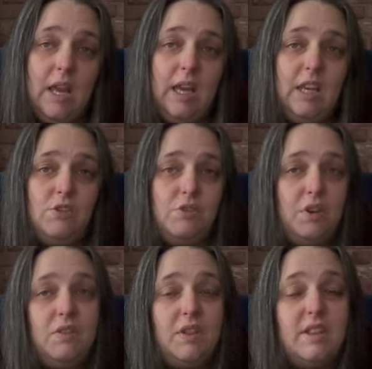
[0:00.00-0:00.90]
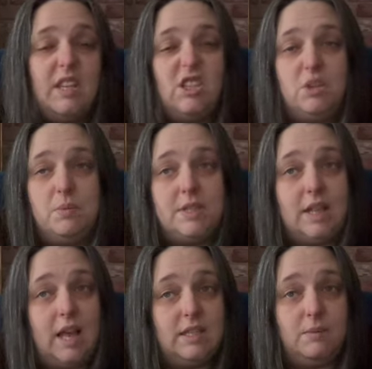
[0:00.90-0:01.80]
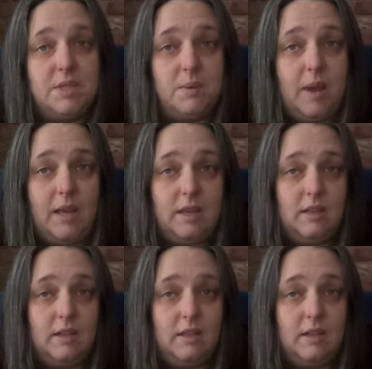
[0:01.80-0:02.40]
In truth, I think she was glad he was away.